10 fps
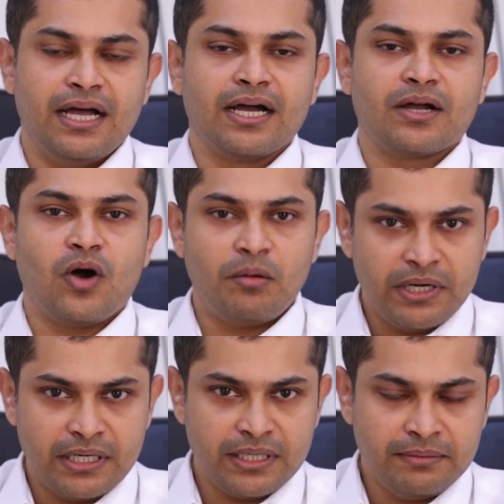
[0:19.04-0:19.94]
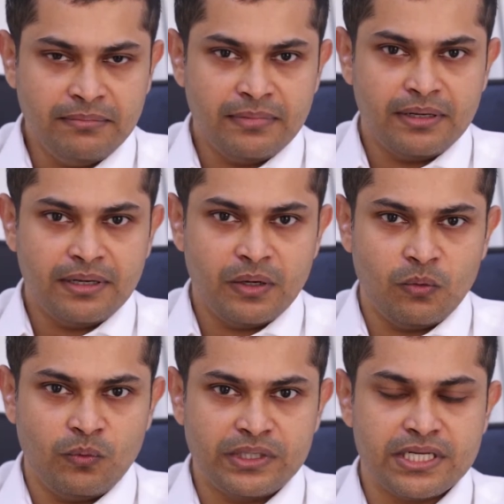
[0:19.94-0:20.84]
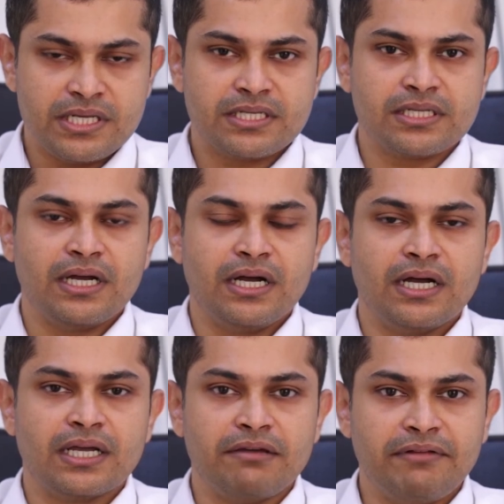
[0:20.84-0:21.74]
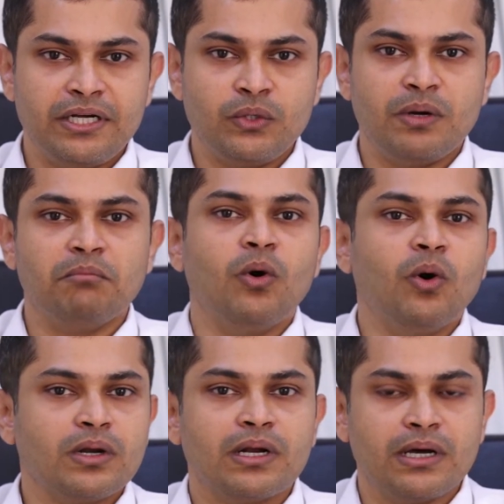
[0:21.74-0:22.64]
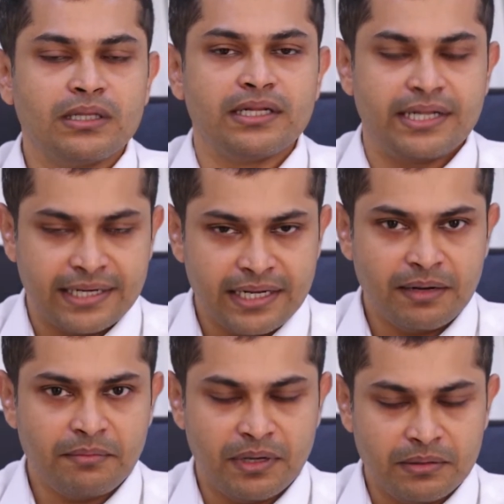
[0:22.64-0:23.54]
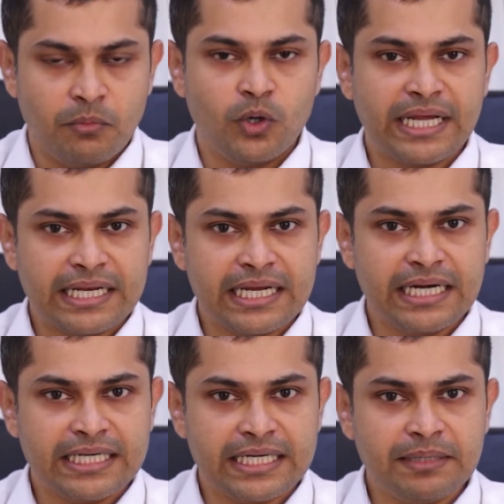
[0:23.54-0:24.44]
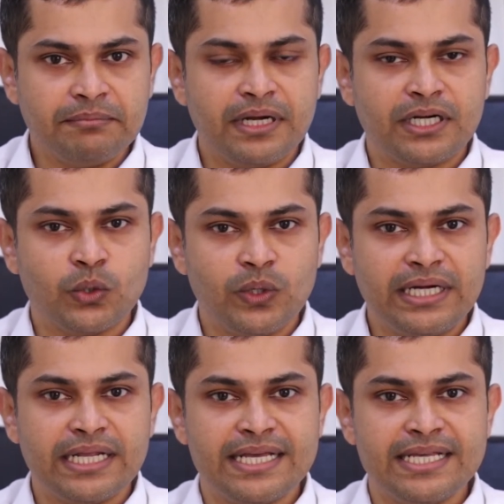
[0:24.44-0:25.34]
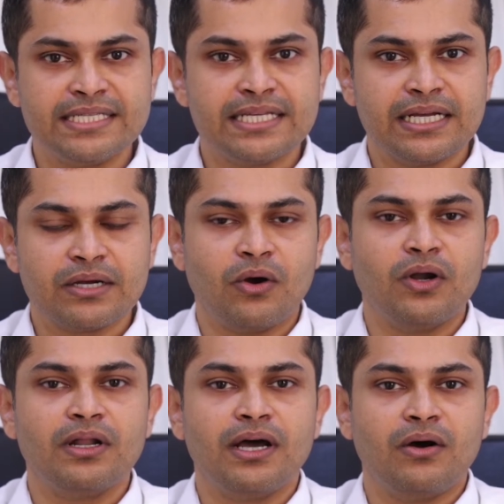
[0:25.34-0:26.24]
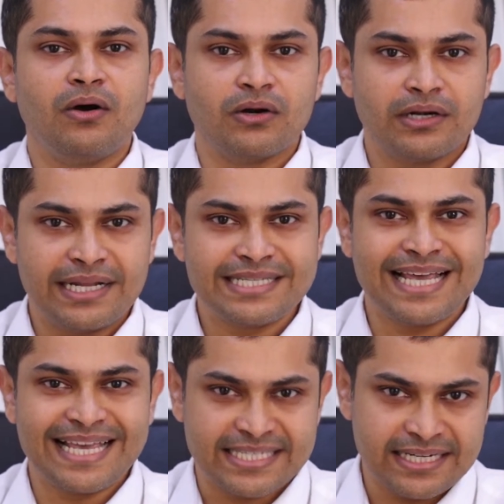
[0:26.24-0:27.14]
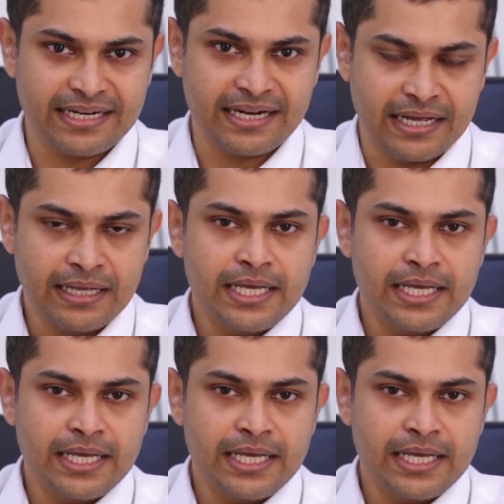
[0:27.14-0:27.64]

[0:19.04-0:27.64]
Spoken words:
a common term which is given to a more the more technical term to it is called otitis externa.